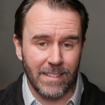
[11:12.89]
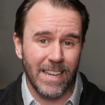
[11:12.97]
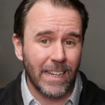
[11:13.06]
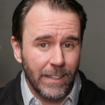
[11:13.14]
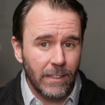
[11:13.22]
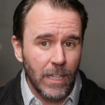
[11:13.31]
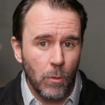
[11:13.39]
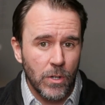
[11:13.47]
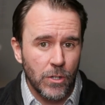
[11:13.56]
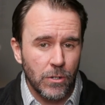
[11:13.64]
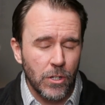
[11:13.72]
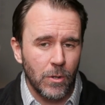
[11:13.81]
Technically,
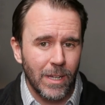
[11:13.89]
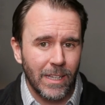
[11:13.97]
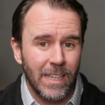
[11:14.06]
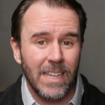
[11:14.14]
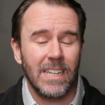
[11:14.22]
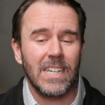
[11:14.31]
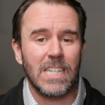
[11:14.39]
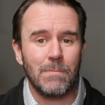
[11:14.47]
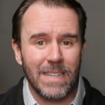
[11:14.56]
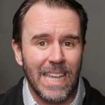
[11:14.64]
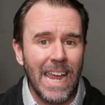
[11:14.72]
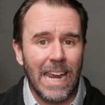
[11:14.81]
what you're doing is
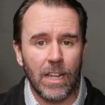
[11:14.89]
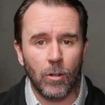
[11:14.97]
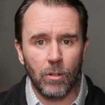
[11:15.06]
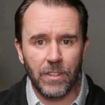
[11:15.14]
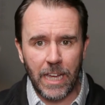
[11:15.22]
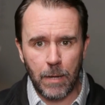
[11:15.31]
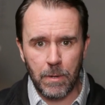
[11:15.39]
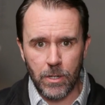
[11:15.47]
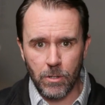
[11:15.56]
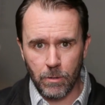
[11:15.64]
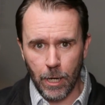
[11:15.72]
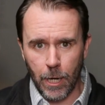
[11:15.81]
mechanical
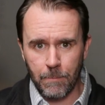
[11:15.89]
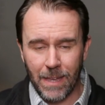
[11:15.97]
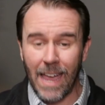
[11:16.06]
damage, okay?